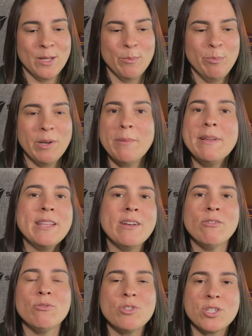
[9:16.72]
But I mean,
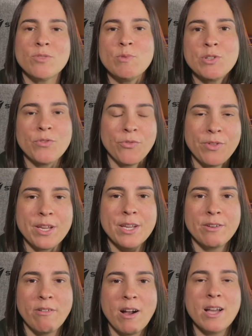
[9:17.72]
they're all just wishful
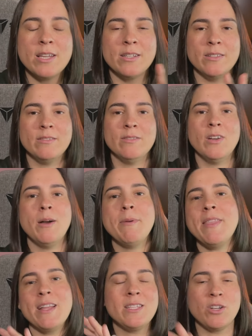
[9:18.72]
thinking, right? I
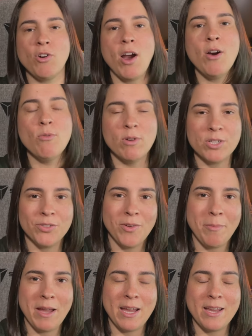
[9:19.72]
mean, that's a grail watch for
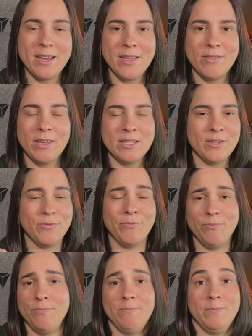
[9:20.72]
me. That's a
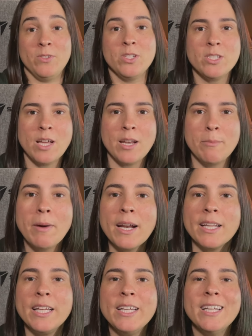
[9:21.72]
ton of
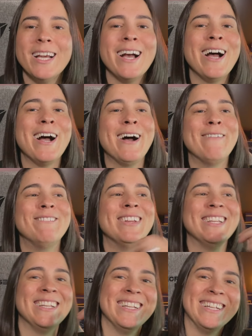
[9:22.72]
money.
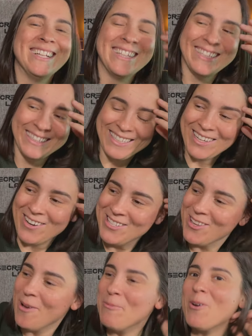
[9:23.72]
You know,
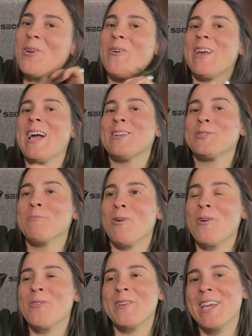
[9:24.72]
so I'm not going out
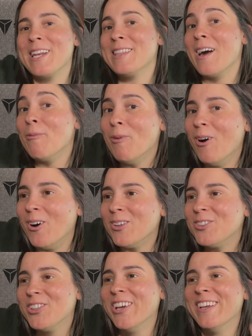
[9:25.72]
tomorrow and getting that
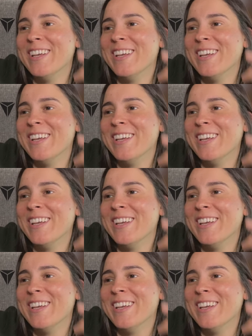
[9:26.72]
watch,